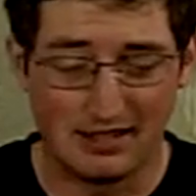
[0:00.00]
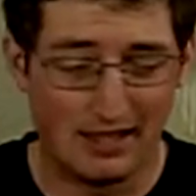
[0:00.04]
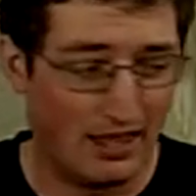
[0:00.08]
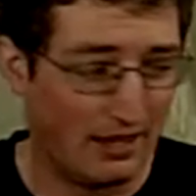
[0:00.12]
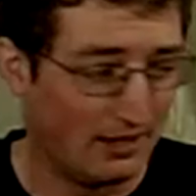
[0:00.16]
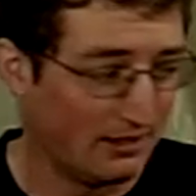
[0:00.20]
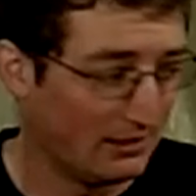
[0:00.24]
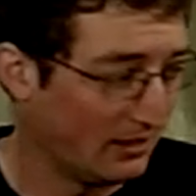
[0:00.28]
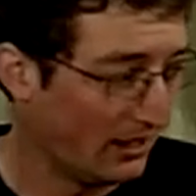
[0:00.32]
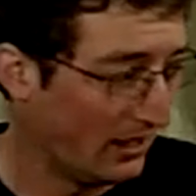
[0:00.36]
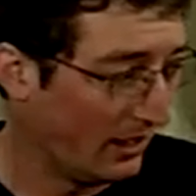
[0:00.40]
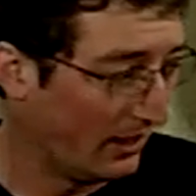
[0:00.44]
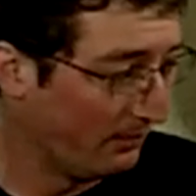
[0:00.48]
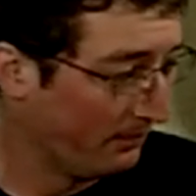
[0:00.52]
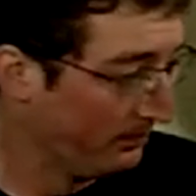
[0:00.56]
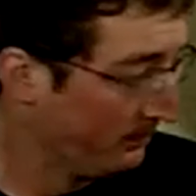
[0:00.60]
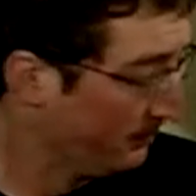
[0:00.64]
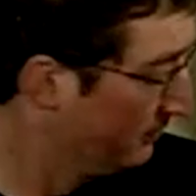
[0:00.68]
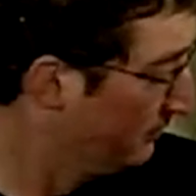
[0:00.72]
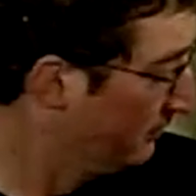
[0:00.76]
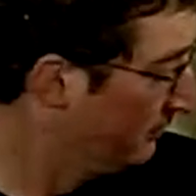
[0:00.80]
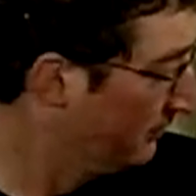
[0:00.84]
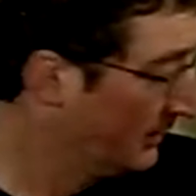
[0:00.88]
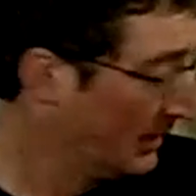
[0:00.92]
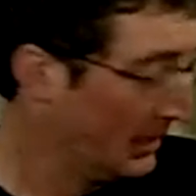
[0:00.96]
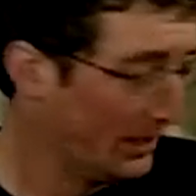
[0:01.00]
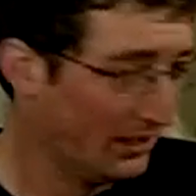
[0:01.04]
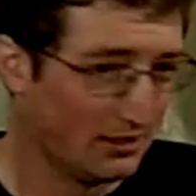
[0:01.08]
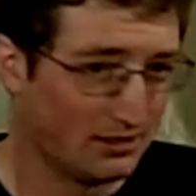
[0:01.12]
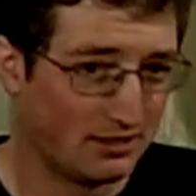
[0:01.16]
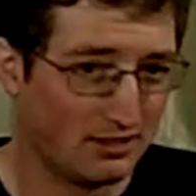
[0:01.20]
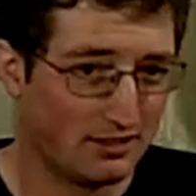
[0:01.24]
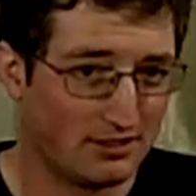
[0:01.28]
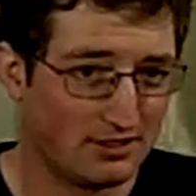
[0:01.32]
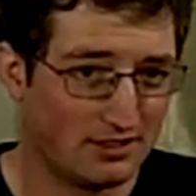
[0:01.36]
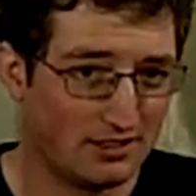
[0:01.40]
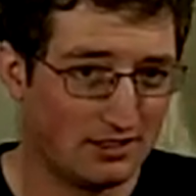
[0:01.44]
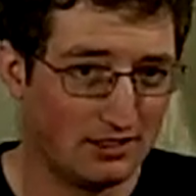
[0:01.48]
and
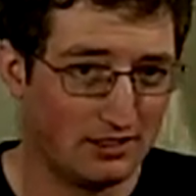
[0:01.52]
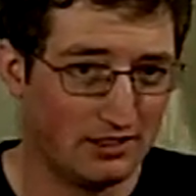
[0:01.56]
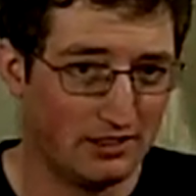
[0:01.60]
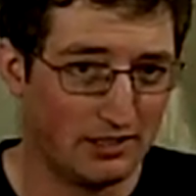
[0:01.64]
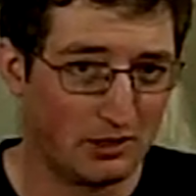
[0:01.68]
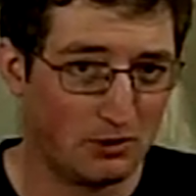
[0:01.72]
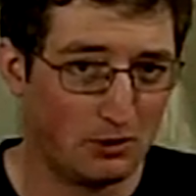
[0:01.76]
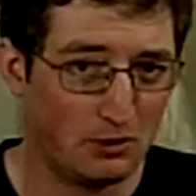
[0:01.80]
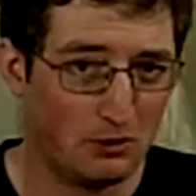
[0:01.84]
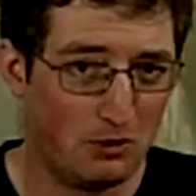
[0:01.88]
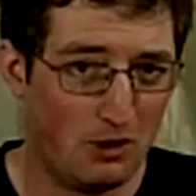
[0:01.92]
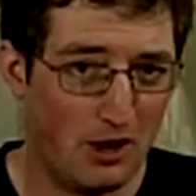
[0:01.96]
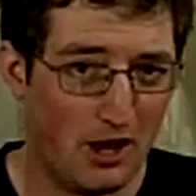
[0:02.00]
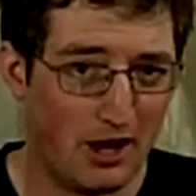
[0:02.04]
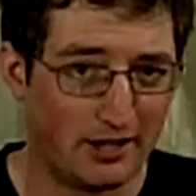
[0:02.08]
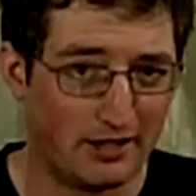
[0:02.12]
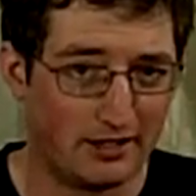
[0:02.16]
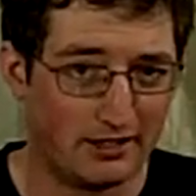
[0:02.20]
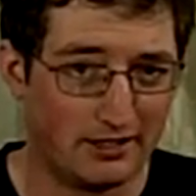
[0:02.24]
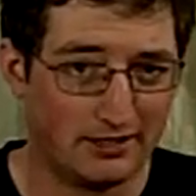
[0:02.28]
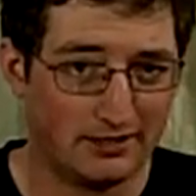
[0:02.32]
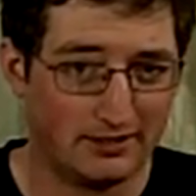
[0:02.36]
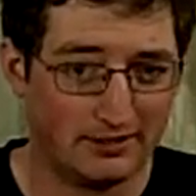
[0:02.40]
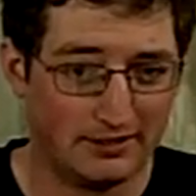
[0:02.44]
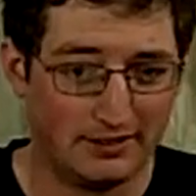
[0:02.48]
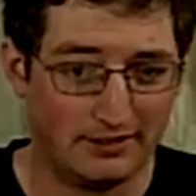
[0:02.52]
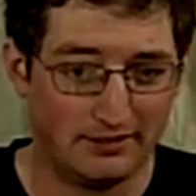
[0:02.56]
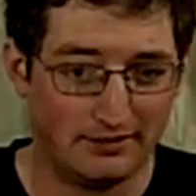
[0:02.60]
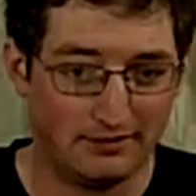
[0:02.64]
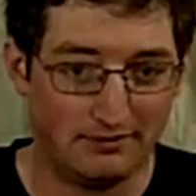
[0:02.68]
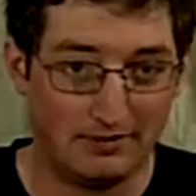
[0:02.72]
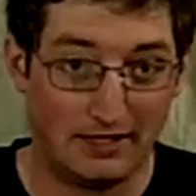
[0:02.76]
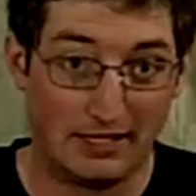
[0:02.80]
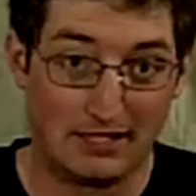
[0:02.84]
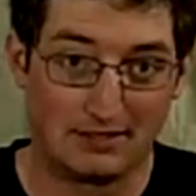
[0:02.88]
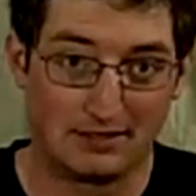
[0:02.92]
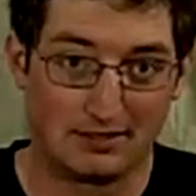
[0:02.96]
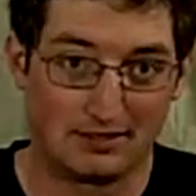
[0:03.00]
turns into liquid water, and
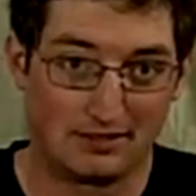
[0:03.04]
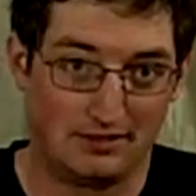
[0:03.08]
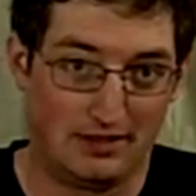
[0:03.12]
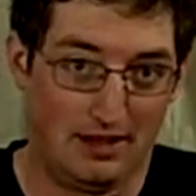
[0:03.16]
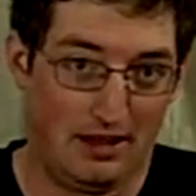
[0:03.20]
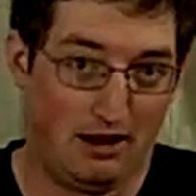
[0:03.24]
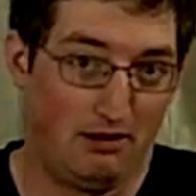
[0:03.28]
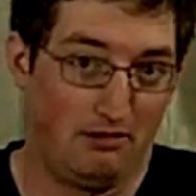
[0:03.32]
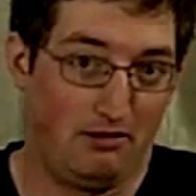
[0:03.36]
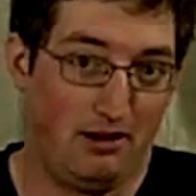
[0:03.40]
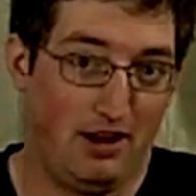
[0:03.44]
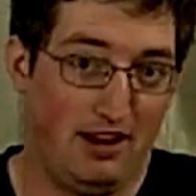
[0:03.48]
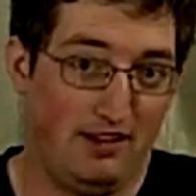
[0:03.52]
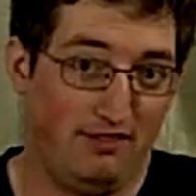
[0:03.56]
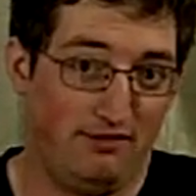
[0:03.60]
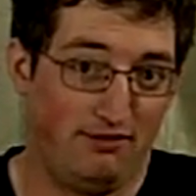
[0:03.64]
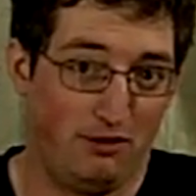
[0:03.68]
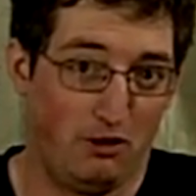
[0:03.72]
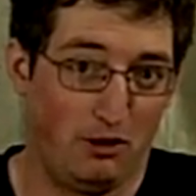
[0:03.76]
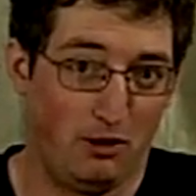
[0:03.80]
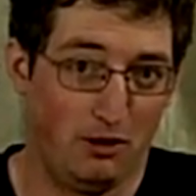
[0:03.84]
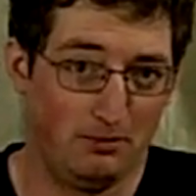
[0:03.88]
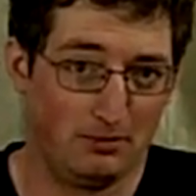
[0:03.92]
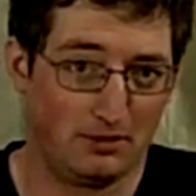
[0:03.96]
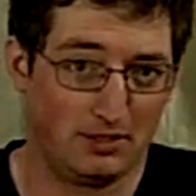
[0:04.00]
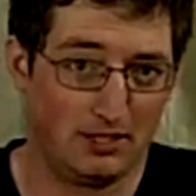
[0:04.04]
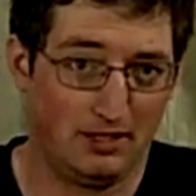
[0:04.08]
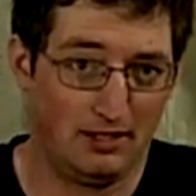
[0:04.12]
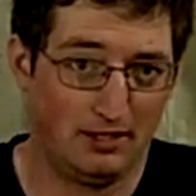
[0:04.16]
that's how rain forms.